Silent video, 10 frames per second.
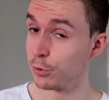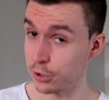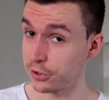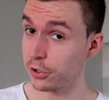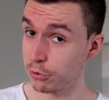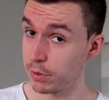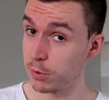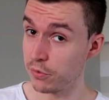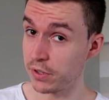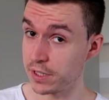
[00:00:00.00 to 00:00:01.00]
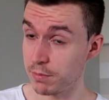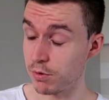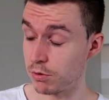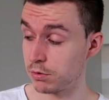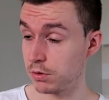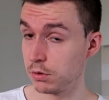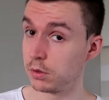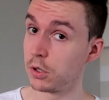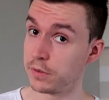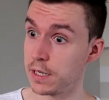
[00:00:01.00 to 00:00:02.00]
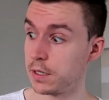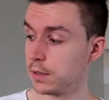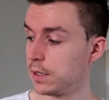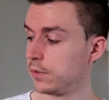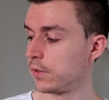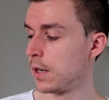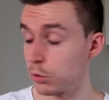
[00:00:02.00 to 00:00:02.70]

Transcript: We're not gonna remove any bone, not yet at least.